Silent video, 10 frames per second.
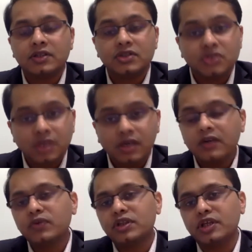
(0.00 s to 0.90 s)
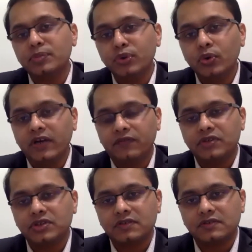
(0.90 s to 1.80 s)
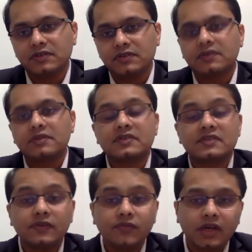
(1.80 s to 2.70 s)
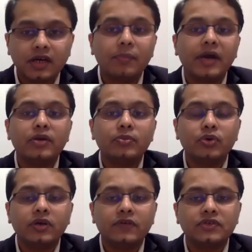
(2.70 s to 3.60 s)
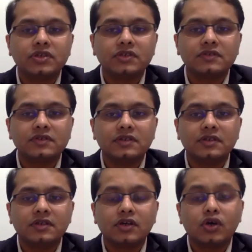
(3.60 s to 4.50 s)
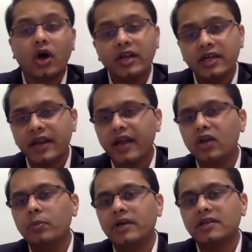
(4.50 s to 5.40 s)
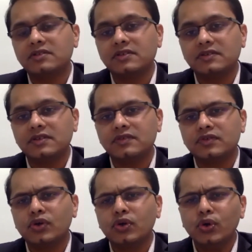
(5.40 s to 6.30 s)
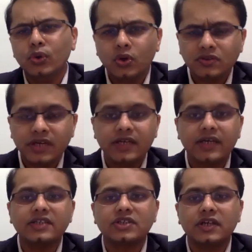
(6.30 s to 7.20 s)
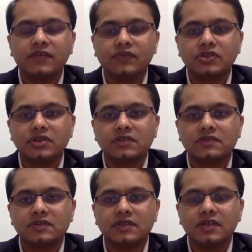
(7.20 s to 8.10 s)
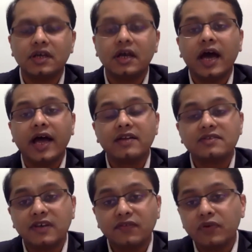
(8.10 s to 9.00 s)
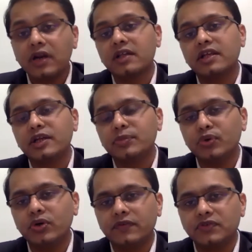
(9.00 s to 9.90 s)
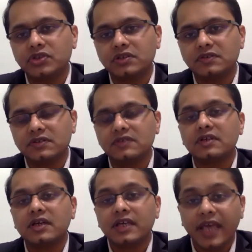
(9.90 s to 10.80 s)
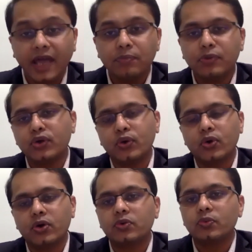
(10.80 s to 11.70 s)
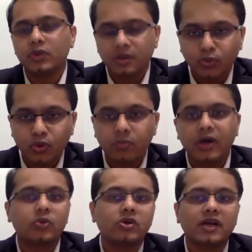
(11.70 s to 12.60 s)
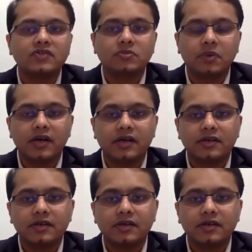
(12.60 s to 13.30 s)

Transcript: Children with immune deficiencies, severe combined immune deficiency, chronic granulomatous disease, leukocyte adhesion deficiency, and several other immune deficiencies can be cured with a bone marrow transplant.